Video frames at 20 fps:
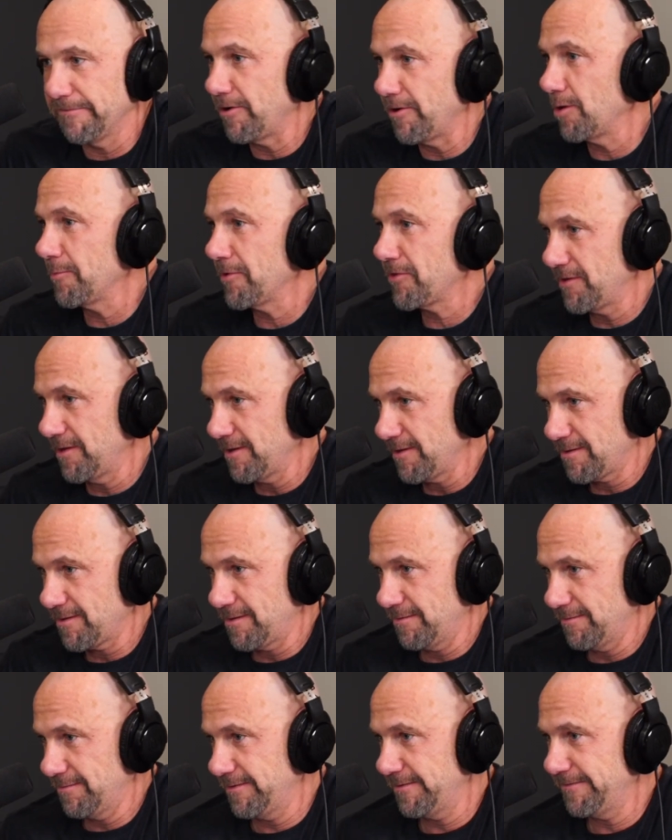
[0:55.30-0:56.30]
a pharmacist,
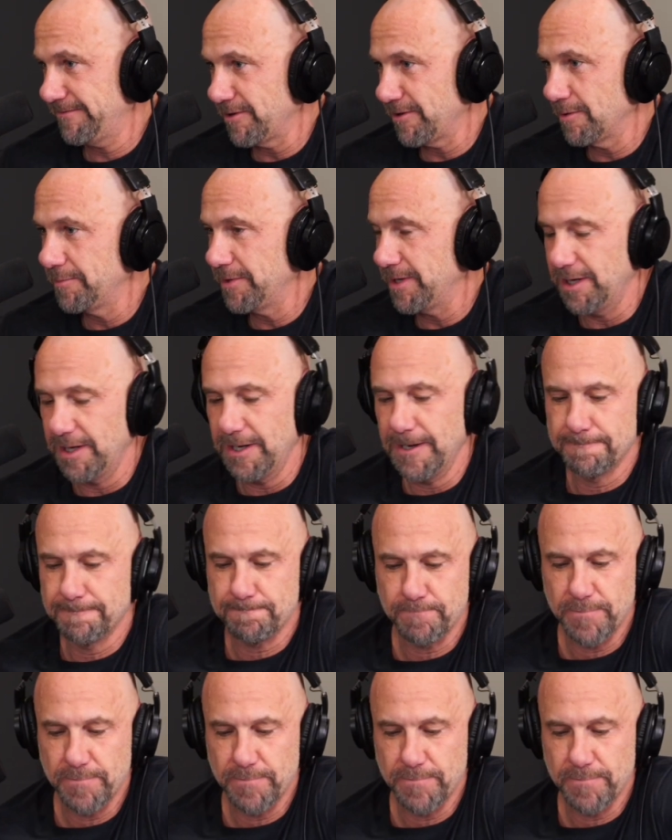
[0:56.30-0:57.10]
a PharmD,